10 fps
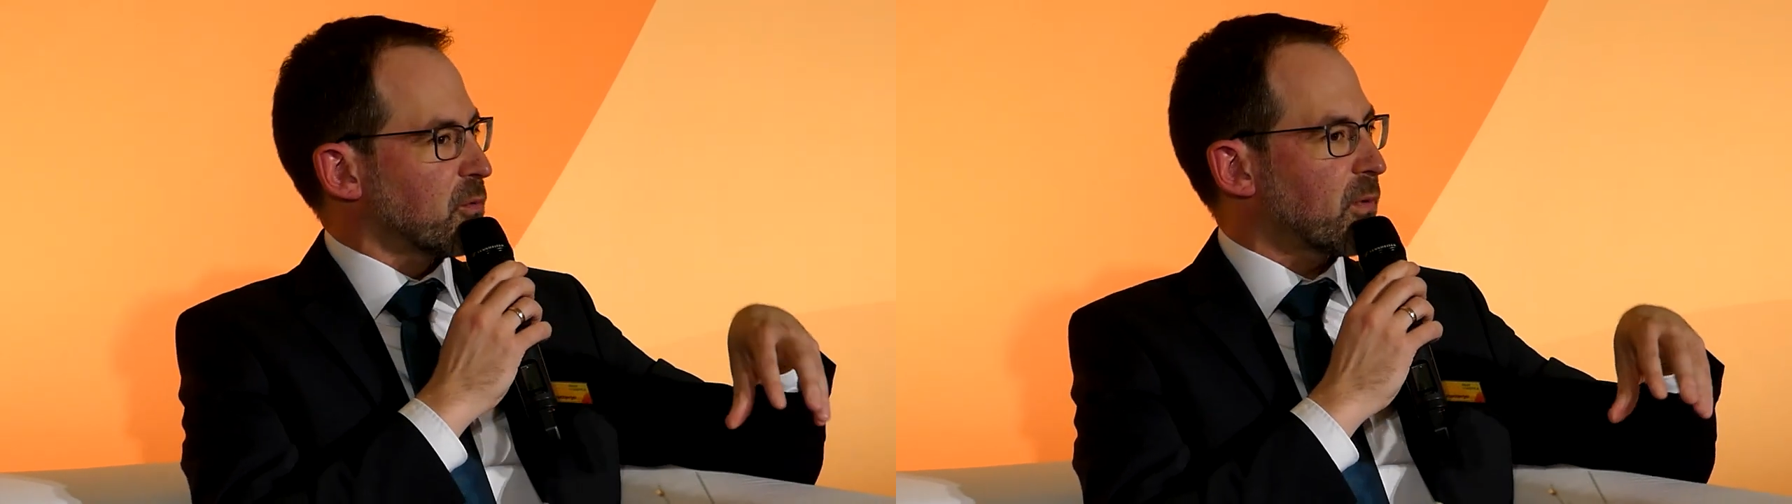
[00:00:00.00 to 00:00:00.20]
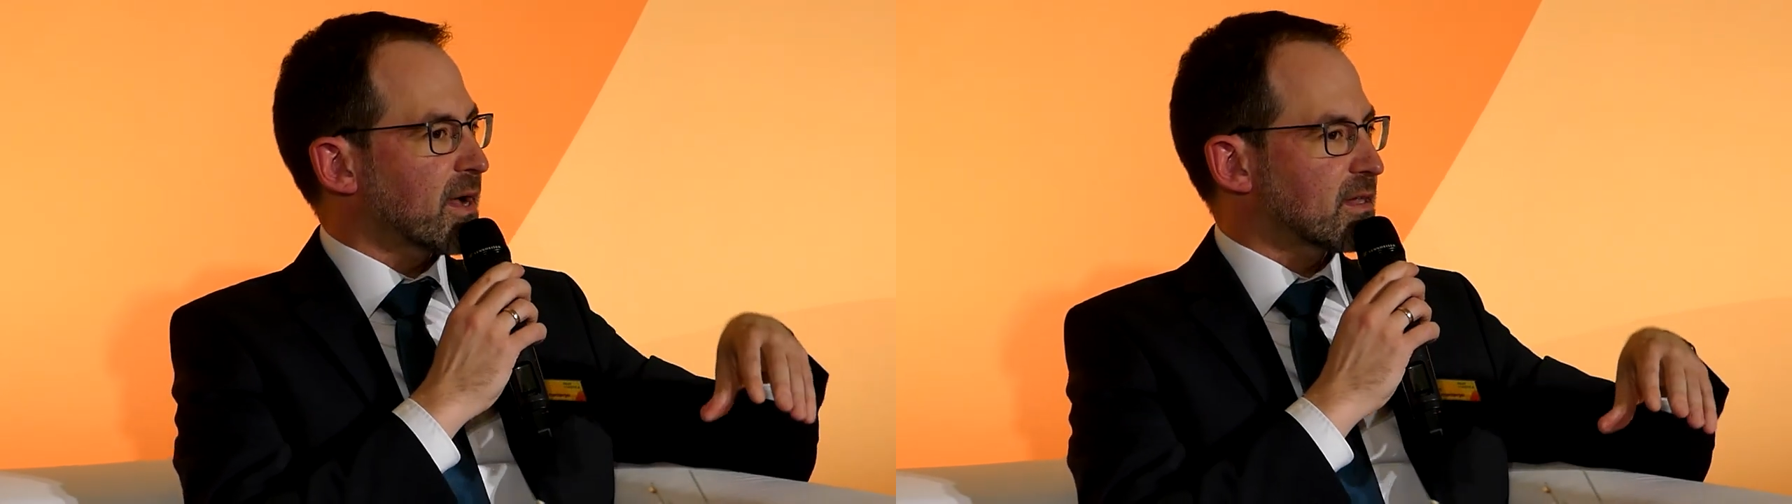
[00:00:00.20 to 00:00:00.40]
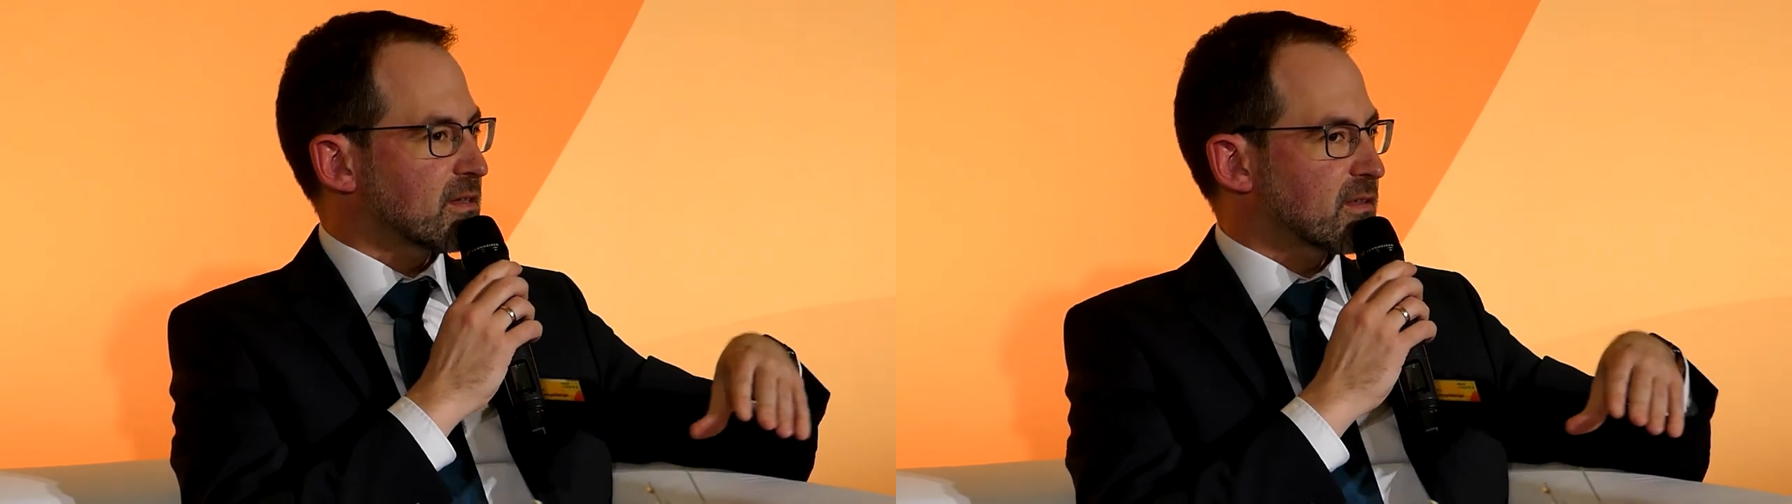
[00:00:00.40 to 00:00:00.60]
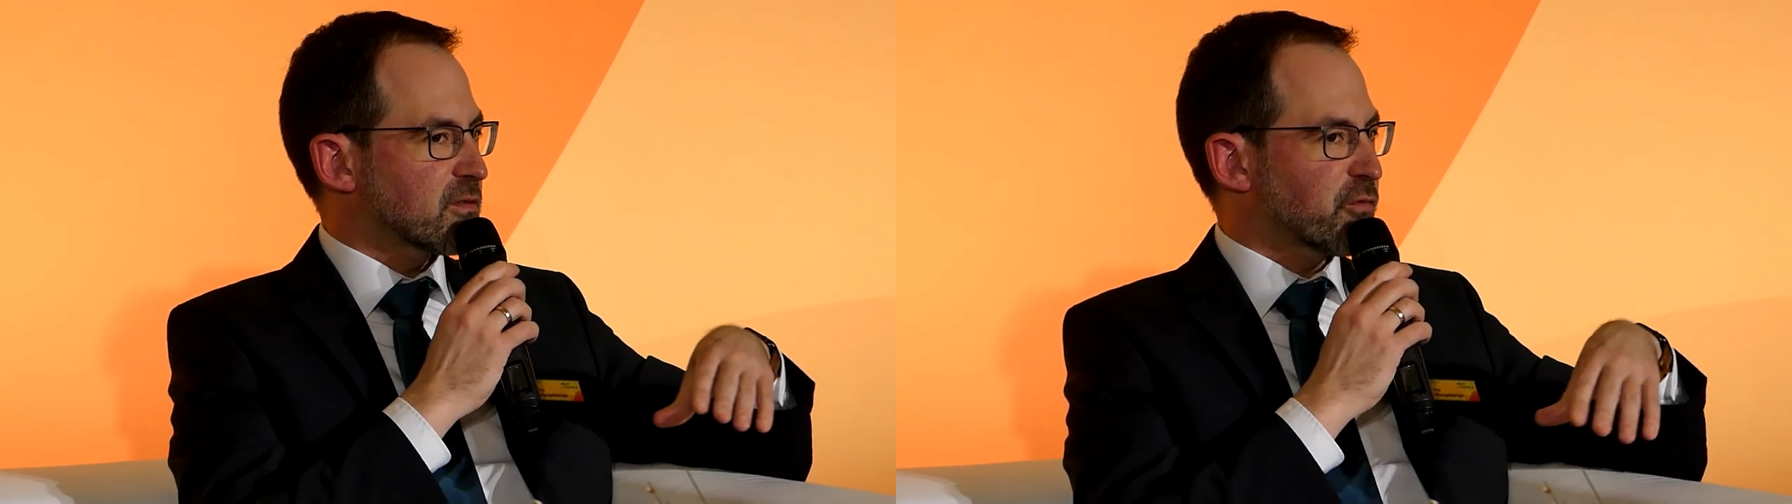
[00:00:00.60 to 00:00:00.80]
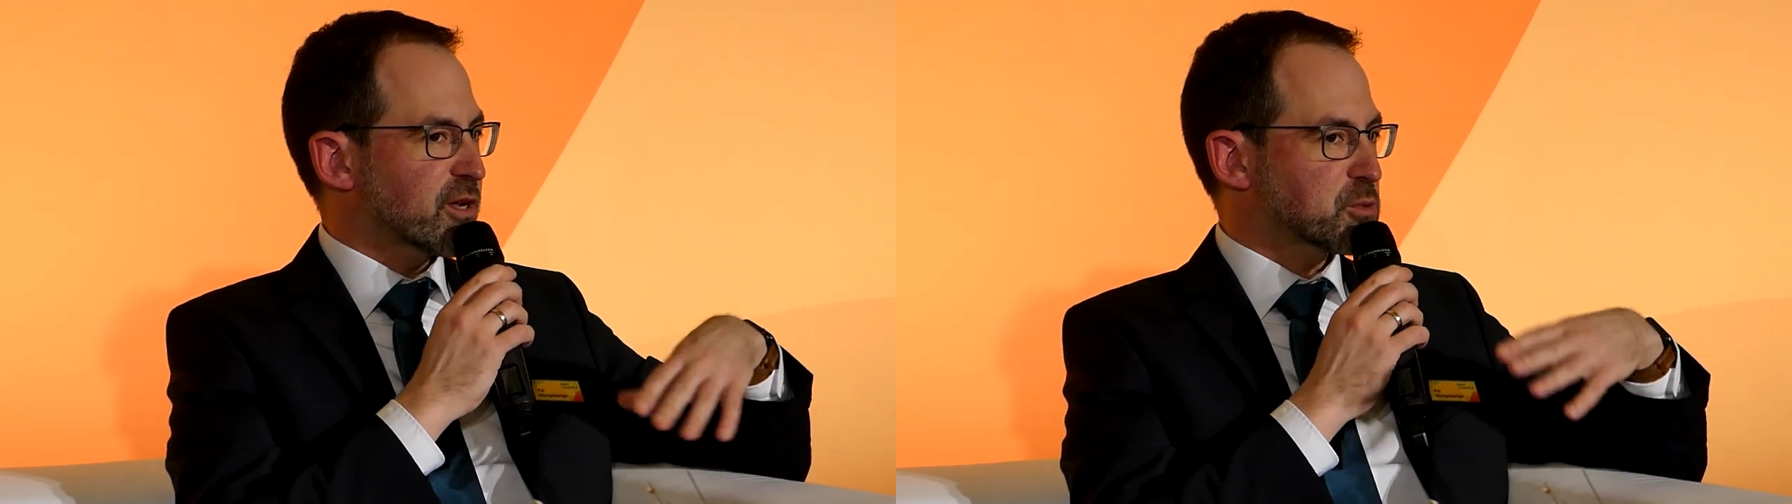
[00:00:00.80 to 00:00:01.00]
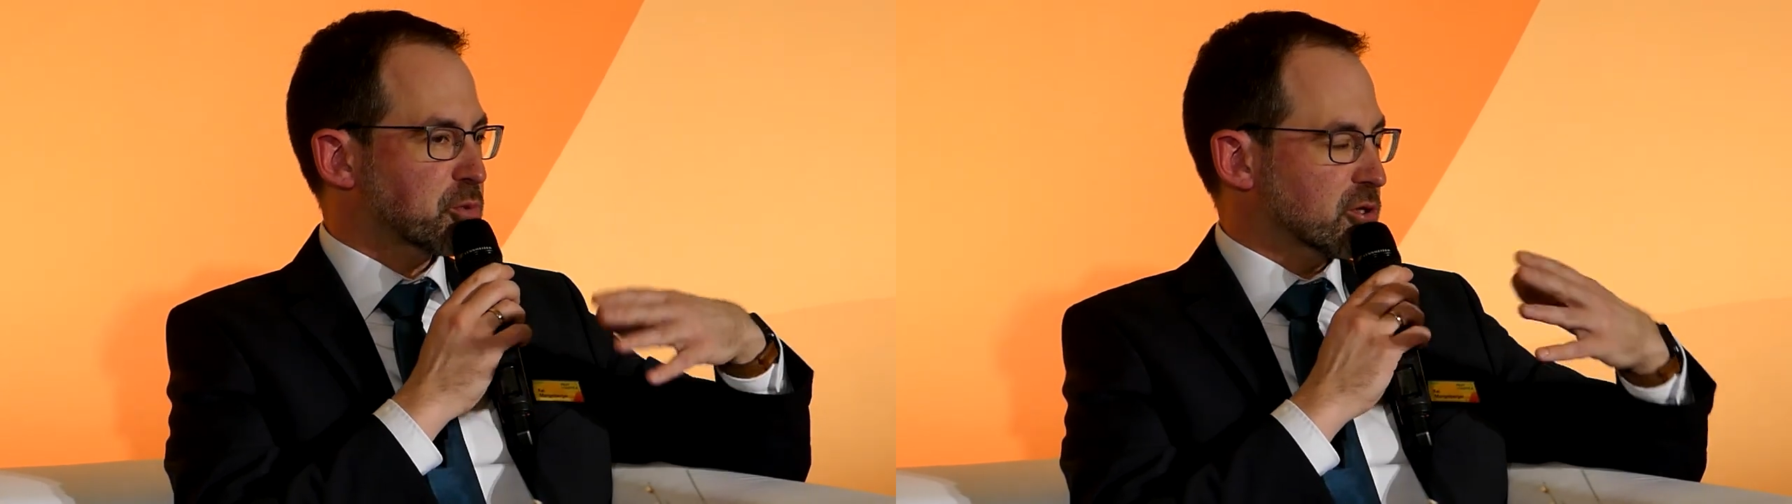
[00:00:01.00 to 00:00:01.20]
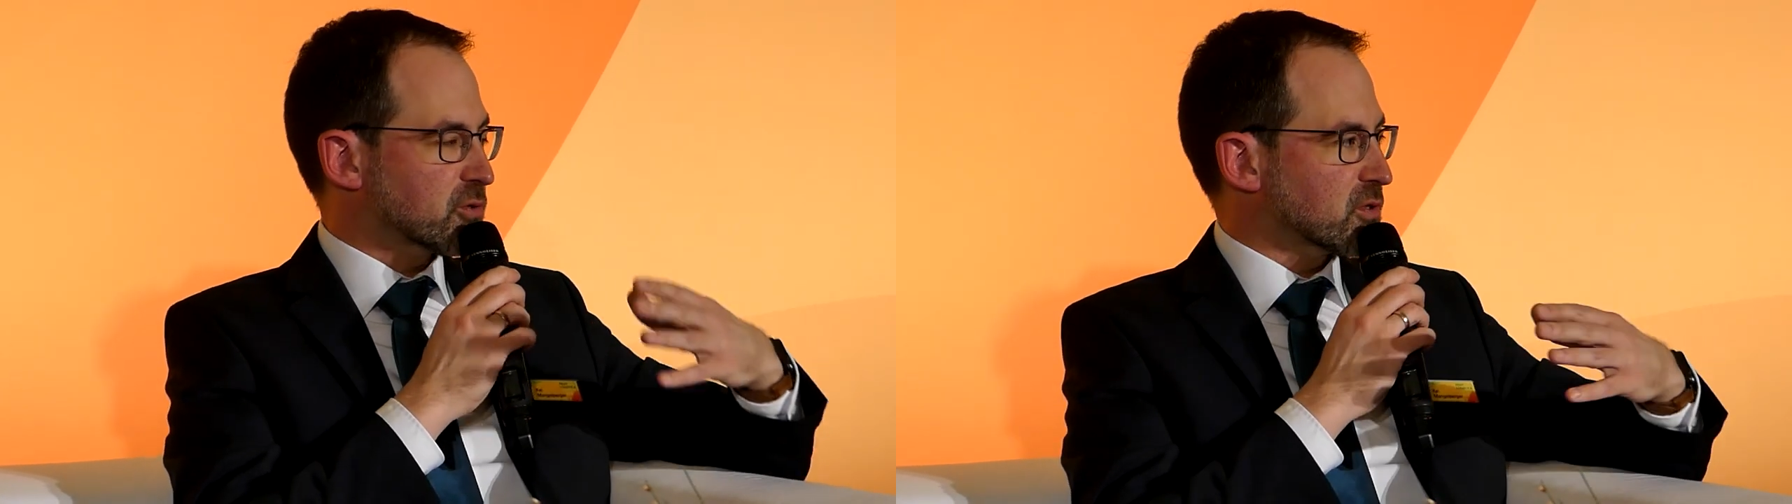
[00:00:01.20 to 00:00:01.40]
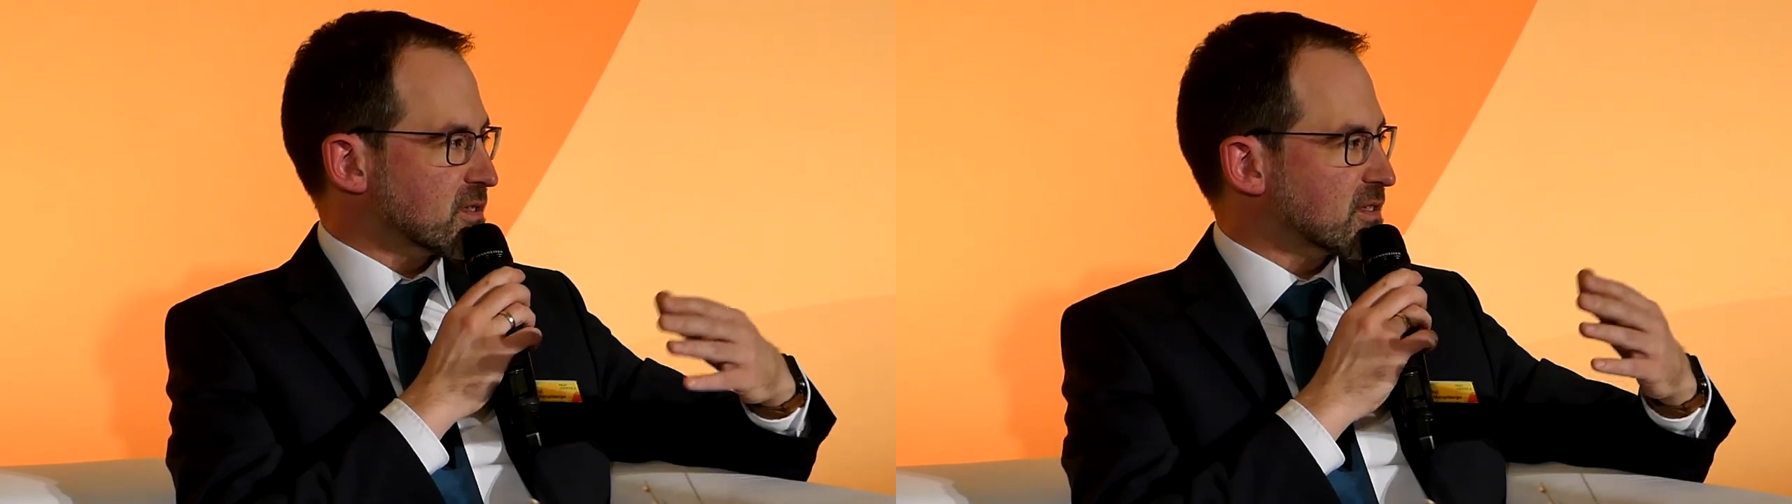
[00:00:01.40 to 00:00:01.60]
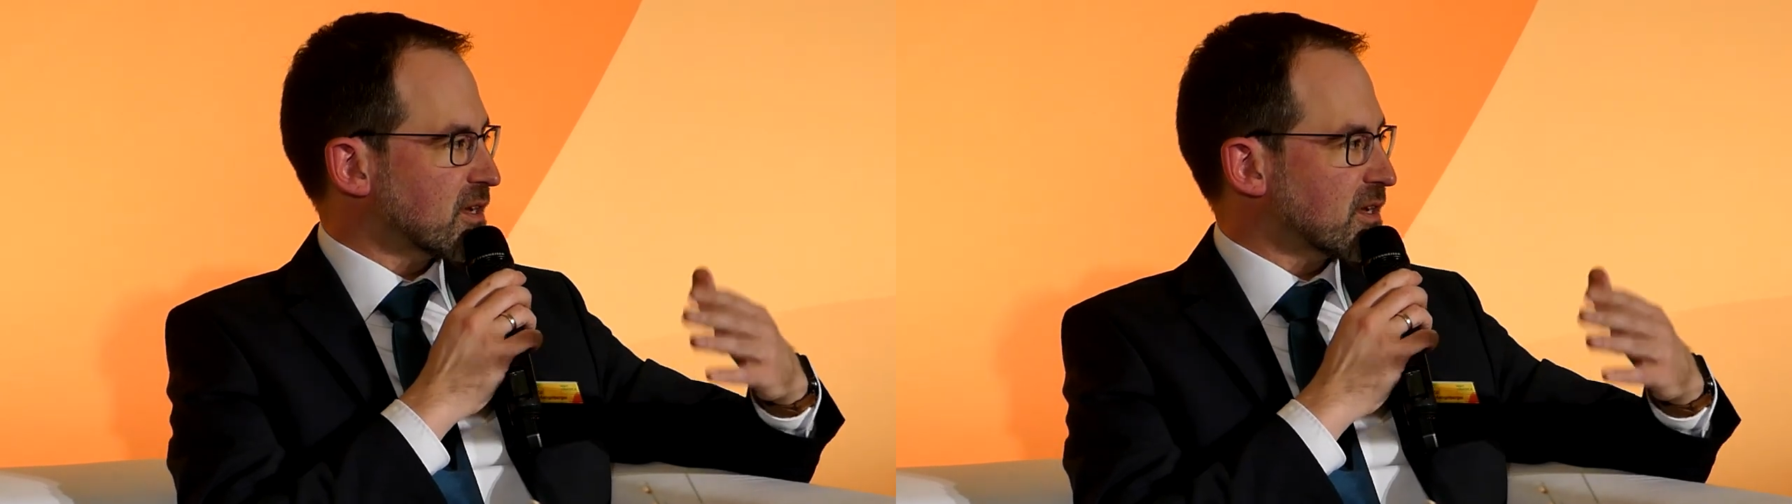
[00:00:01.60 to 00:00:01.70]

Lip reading: while the fresh produce is